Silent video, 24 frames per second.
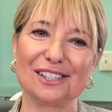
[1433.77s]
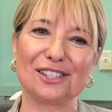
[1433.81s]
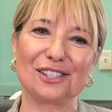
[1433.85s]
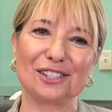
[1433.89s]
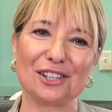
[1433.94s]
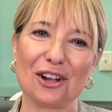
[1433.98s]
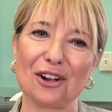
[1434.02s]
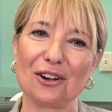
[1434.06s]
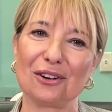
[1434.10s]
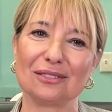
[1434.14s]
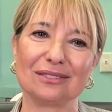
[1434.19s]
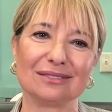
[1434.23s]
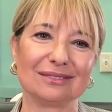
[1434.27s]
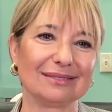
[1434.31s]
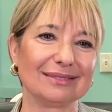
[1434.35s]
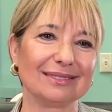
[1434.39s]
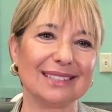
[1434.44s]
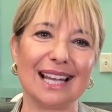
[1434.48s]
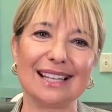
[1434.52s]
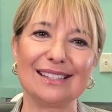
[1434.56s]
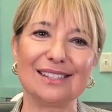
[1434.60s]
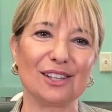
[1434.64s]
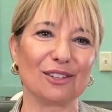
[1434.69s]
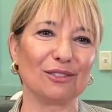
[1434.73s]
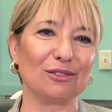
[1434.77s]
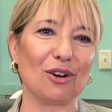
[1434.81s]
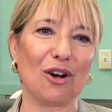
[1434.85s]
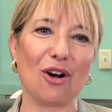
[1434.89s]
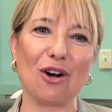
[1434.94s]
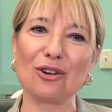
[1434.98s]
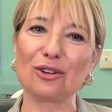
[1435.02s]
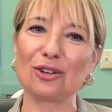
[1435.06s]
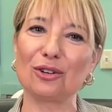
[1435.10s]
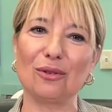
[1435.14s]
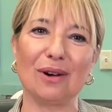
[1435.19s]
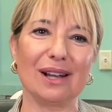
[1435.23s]
So that's a
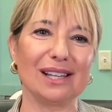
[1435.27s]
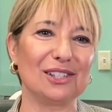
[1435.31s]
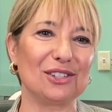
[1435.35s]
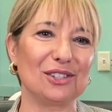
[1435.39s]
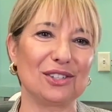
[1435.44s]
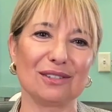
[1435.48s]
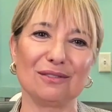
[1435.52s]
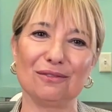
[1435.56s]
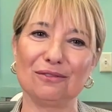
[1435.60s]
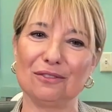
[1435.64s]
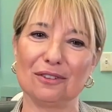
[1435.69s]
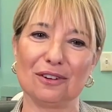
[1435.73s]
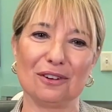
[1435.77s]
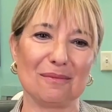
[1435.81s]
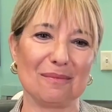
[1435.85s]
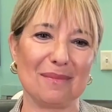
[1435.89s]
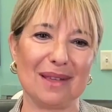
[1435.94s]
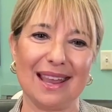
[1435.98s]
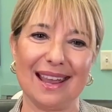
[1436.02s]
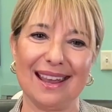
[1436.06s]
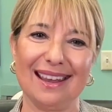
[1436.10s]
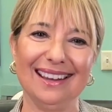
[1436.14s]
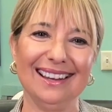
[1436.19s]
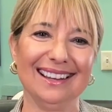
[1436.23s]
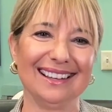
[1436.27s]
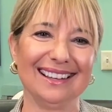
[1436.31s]
wrong question for me.